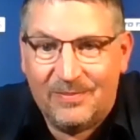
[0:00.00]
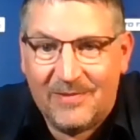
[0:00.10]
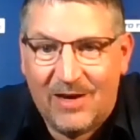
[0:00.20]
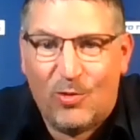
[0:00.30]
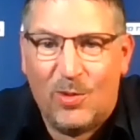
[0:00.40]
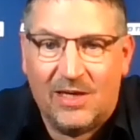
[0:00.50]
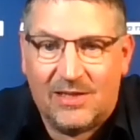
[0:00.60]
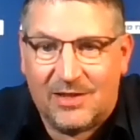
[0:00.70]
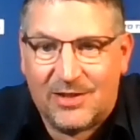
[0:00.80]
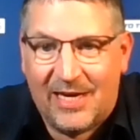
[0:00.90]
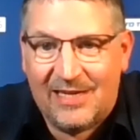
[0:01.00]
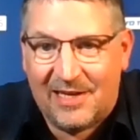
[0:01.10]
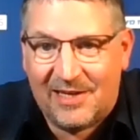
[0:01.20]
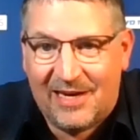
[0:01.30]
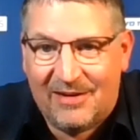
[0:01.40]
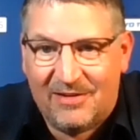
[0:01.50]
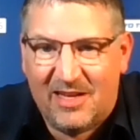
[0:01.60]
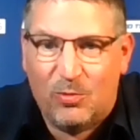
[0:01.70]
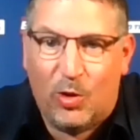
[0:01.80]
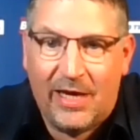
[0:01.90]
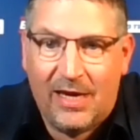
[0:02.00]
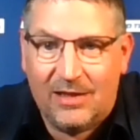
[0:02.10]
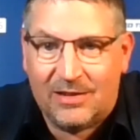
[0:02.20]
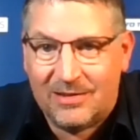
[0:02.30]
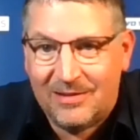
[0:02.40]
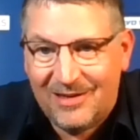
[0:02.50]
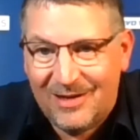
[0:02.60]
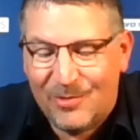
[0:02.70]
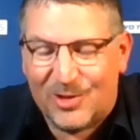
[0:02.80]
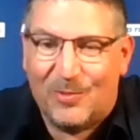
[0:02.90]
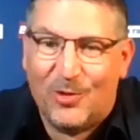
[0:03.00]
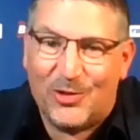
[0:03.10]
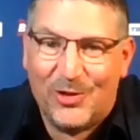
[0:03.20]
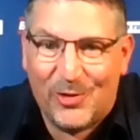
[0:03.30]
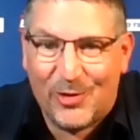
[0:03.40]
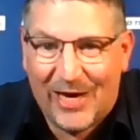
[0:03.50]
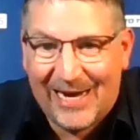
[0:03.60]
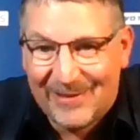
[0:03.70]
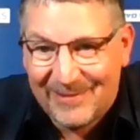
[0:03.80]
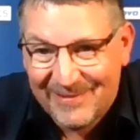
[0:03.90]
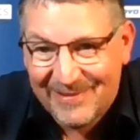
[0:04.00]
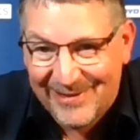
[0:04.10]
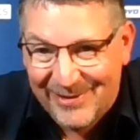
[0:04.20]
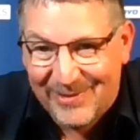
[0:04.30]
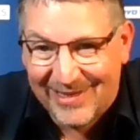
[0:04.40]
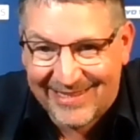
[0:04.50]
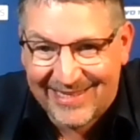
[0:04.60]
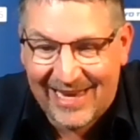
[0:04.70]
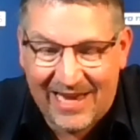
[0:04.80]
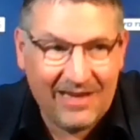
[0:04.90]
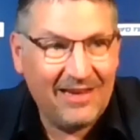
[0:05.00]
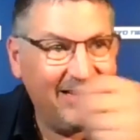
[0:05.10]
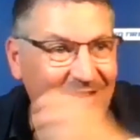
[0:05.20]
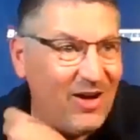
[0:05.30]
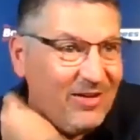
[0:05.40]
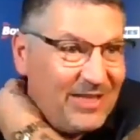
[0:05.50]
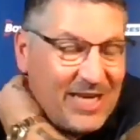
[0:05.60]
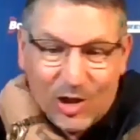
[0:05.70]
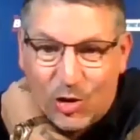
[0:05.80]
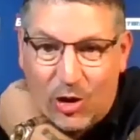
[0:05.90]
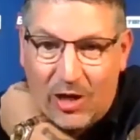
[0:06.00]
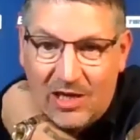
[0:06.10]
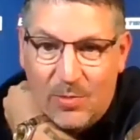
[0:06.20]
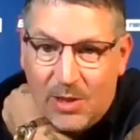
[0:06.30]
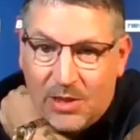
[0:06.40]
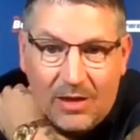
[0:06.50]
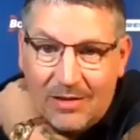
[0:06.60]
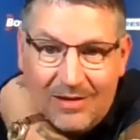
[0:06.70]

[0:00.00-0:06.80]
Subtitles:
Everyone gets excited like that, like 180s. We're supposed to do that, you know. But, you get short on it, you miss it.